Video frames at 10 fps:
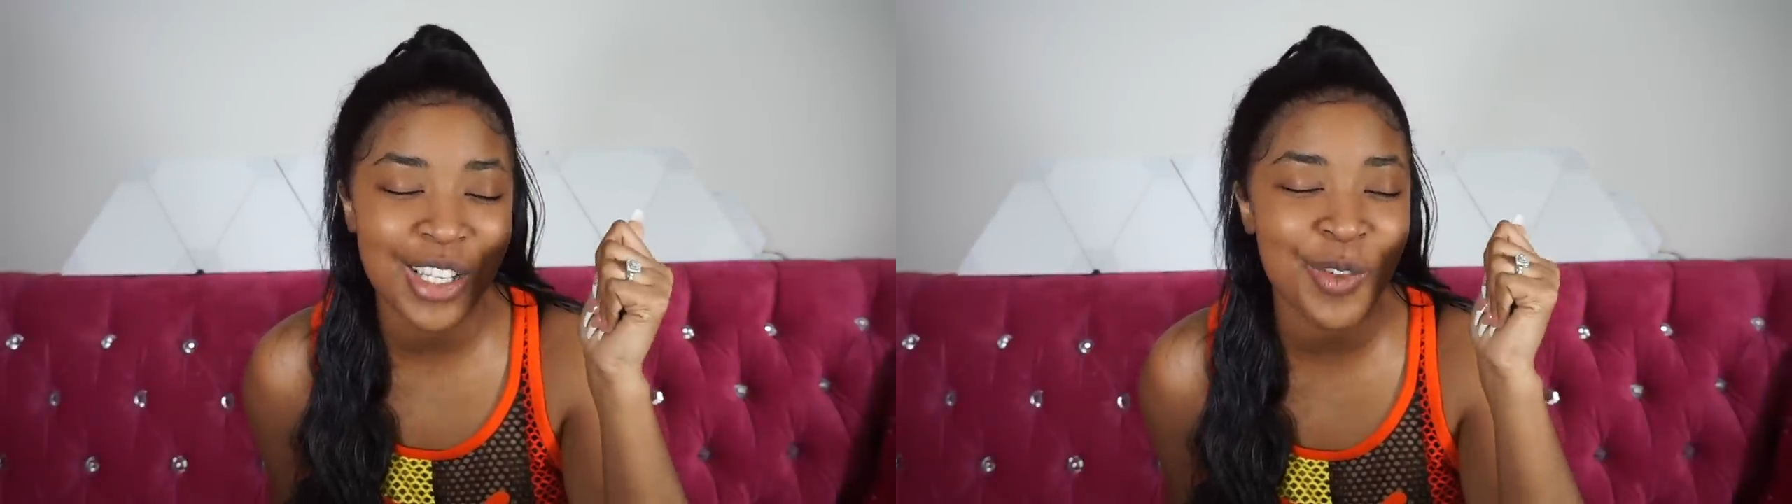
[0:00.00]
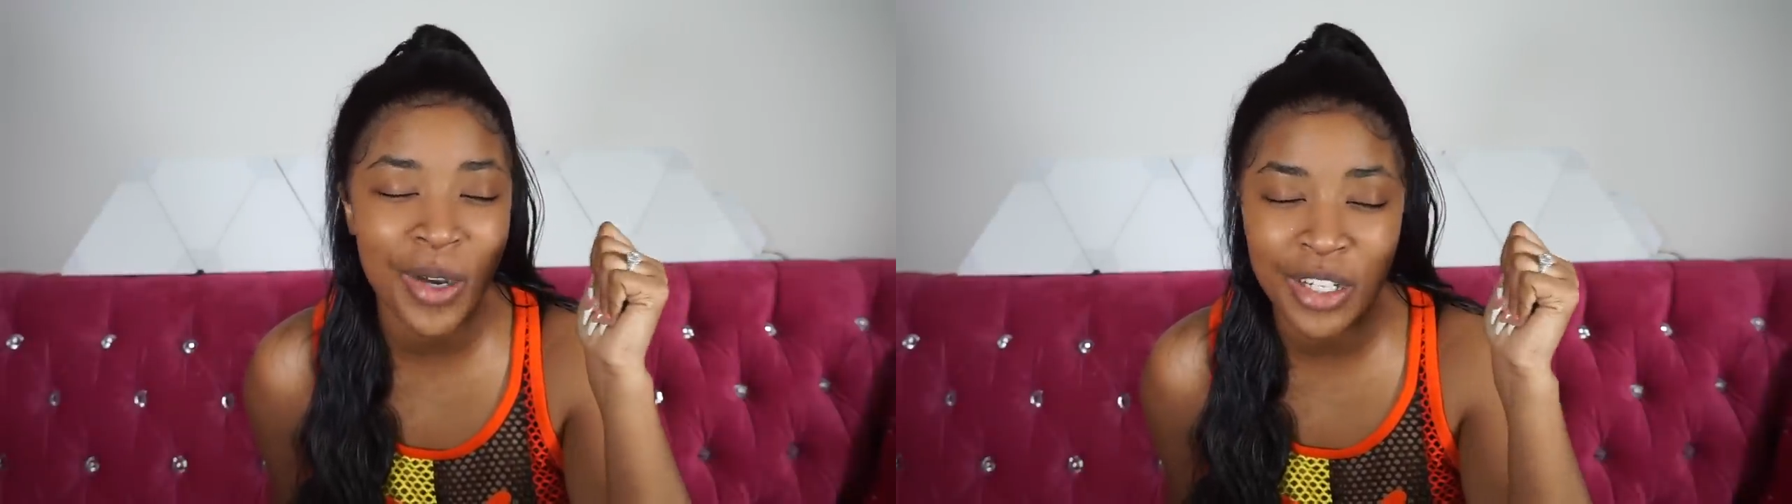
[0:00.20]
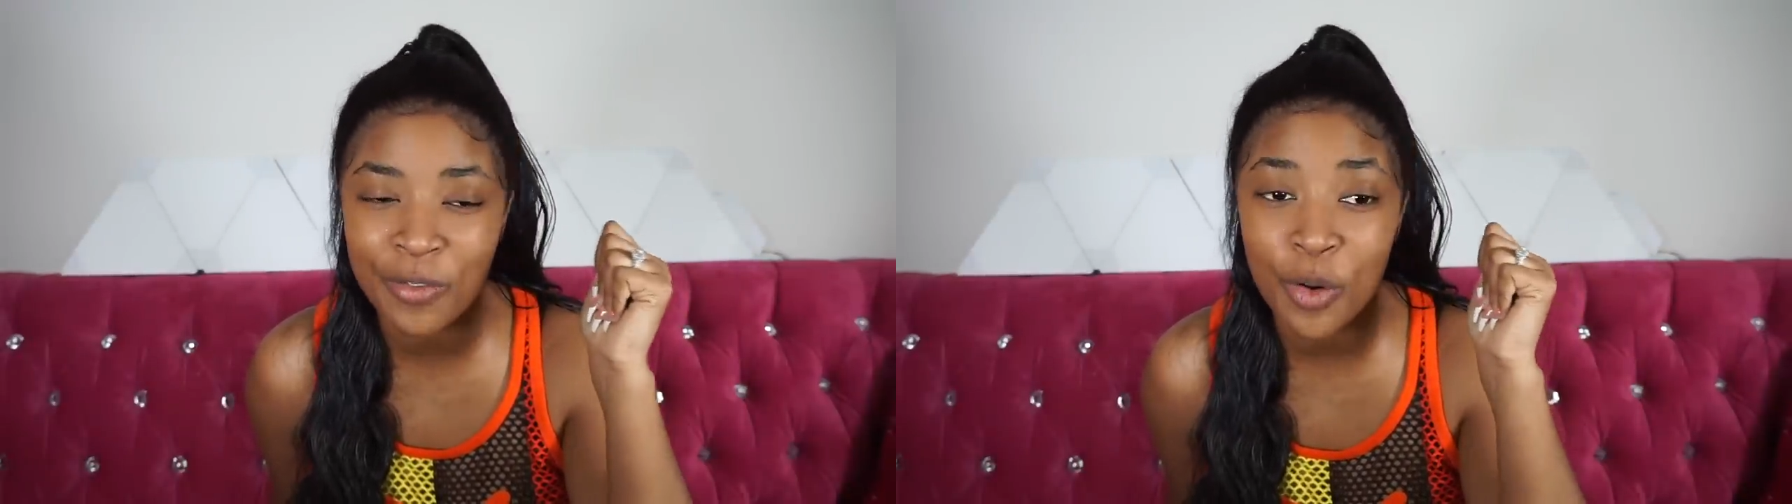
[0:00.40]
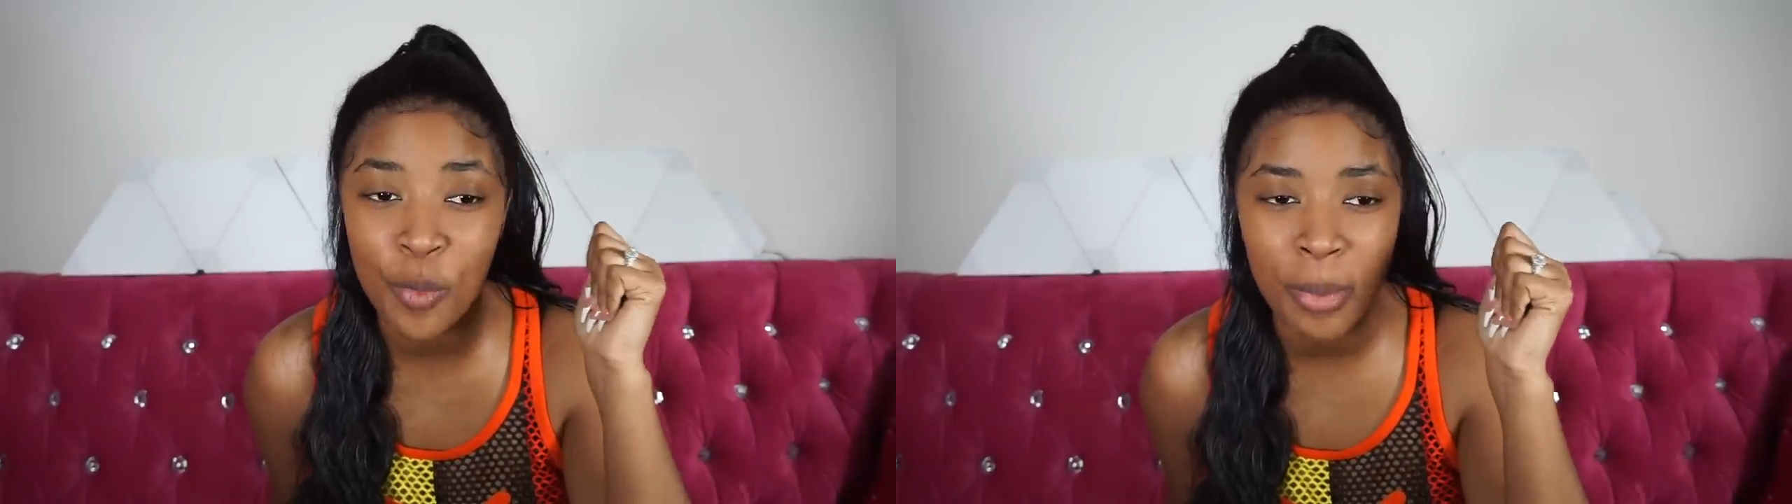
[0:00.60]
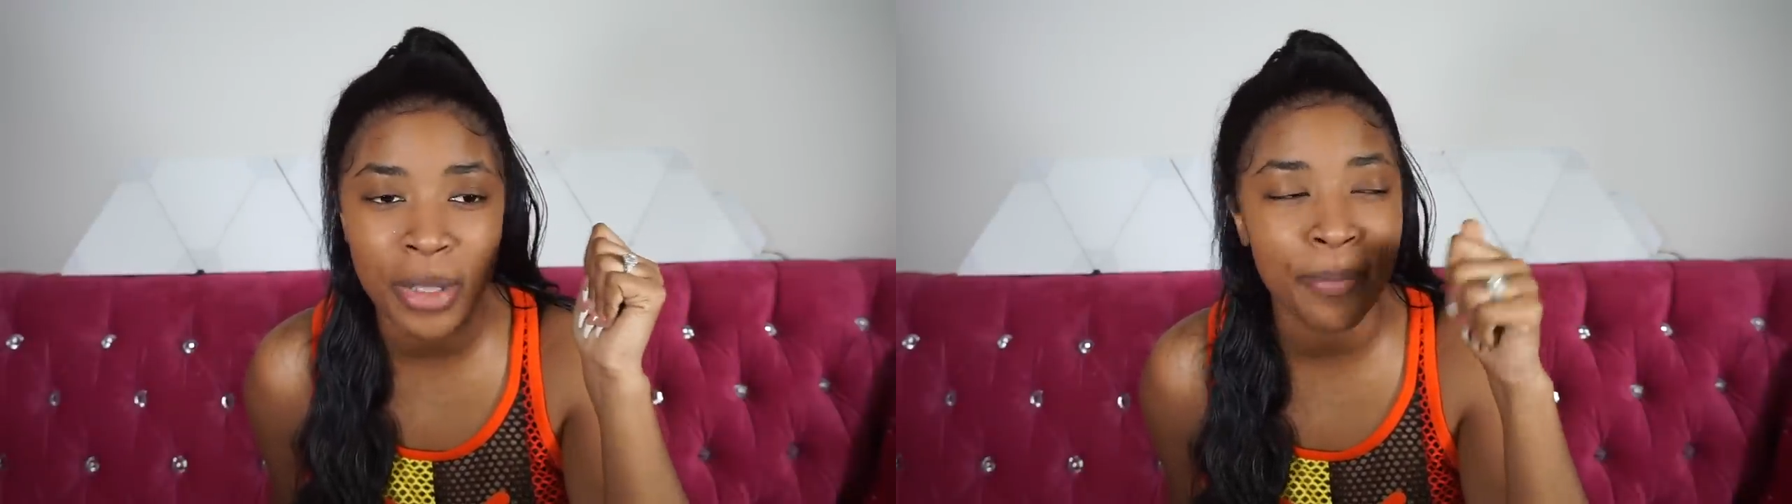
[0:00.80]
this wonderful
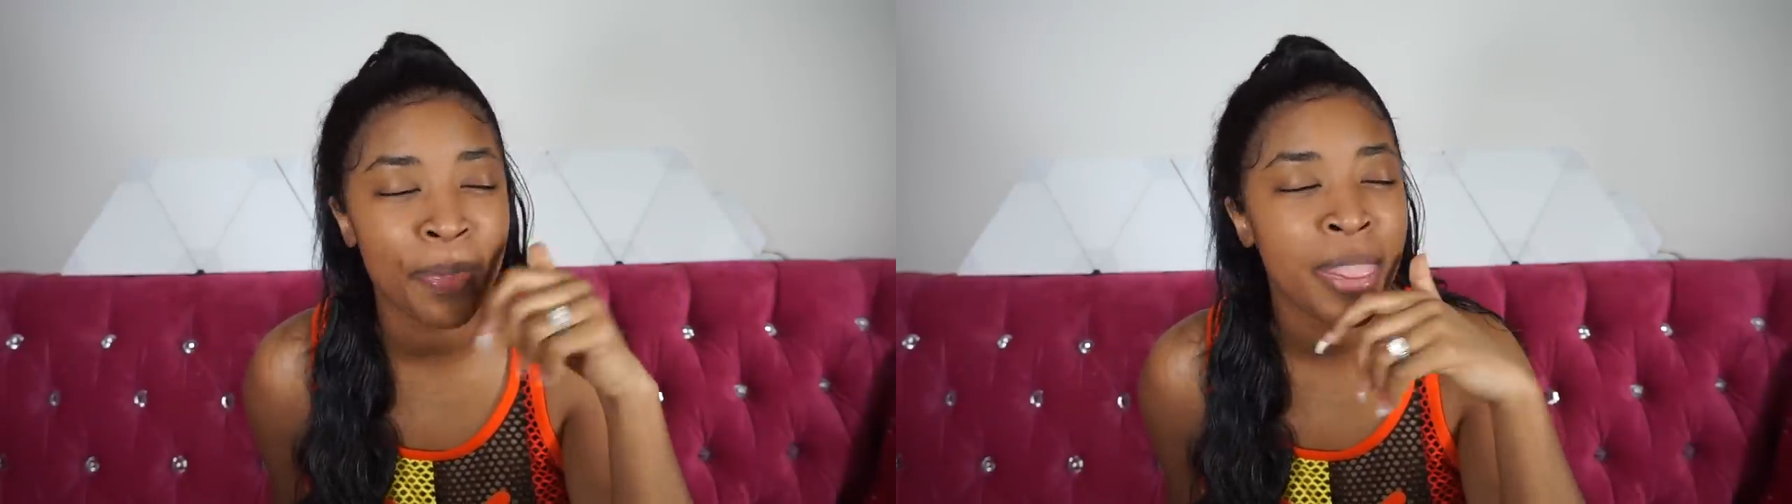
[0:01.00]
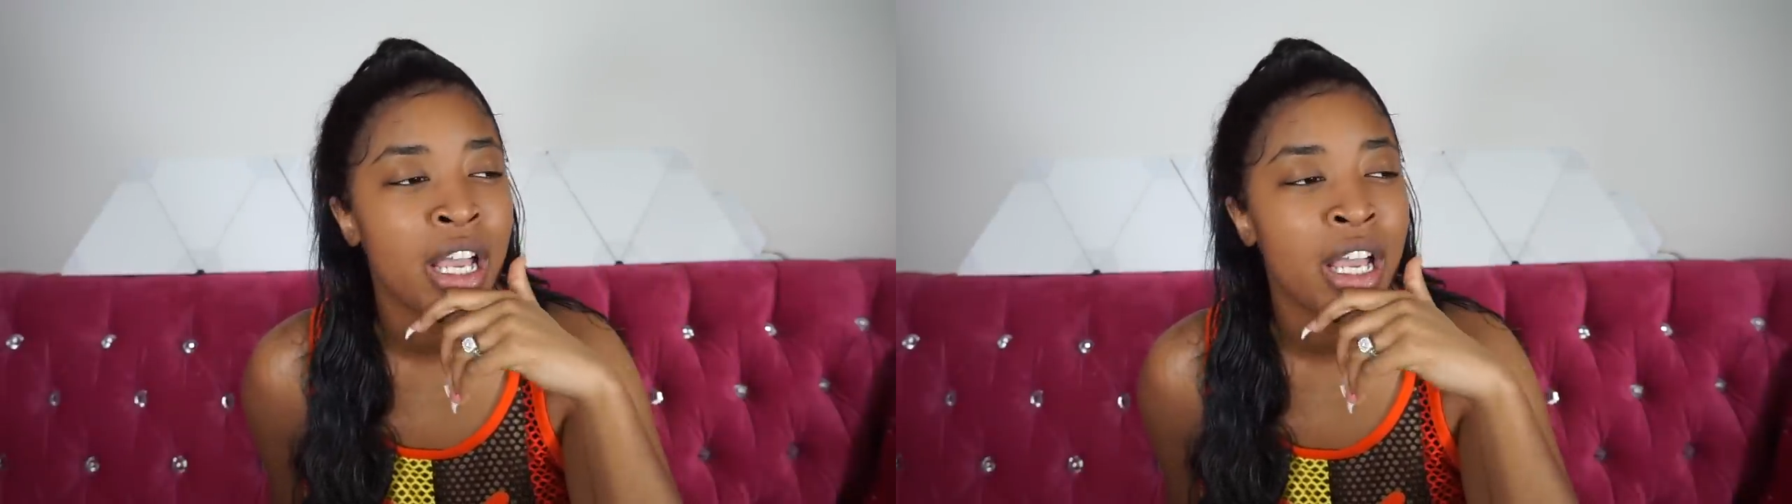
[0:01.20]
woman,